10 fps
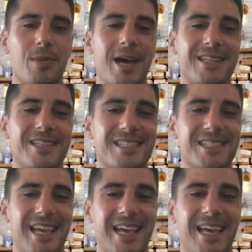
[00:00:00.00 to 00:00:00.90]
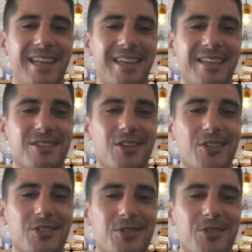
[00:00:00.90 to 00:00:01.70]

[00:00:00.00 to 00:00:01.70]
much, and talk to you